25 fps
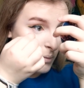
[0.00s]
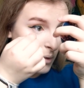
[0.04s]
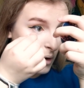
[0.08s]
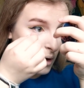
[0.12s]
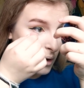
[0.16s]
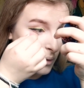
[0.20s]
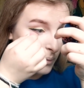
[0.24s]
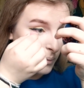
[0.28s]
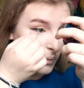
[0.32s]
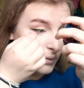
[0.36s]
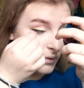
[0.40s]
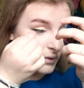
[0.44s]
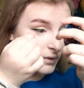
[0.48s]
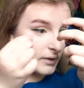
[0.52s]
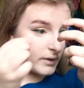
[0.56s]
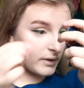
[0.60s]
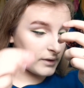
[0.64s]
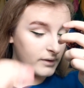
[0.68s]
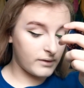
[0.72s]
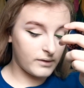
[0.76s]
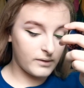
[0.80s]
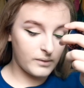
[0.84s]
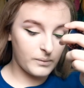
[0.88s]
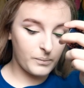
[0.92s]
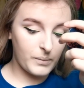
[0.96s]
pop
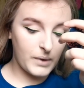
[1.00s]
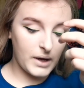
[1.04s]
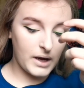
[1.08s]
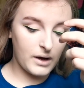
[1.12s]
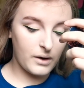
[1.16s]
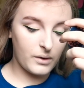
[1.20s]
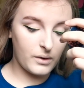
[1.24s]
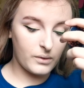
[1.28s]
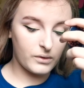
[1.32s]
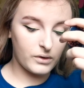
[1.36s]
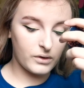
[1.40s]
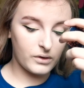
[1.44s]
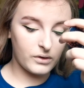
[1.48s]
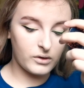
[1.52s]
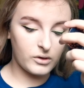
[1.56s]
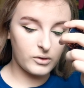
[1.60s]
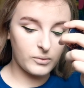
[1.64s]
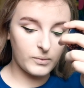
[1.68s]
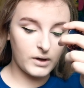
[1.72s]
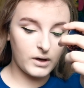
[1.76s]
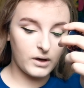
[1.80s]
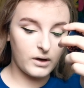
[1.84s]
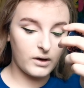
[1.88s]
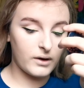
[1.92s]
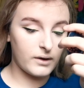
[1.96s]
this powder
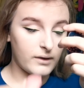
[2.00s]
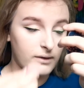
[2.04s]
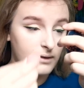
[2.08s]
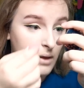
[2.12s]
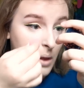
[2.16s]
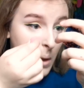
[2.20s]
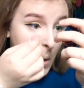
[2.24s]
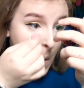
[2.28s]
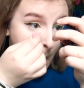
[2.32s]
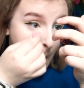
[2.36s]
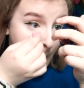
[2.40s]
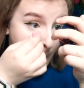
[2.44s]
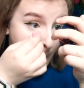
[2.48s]
under my eyes.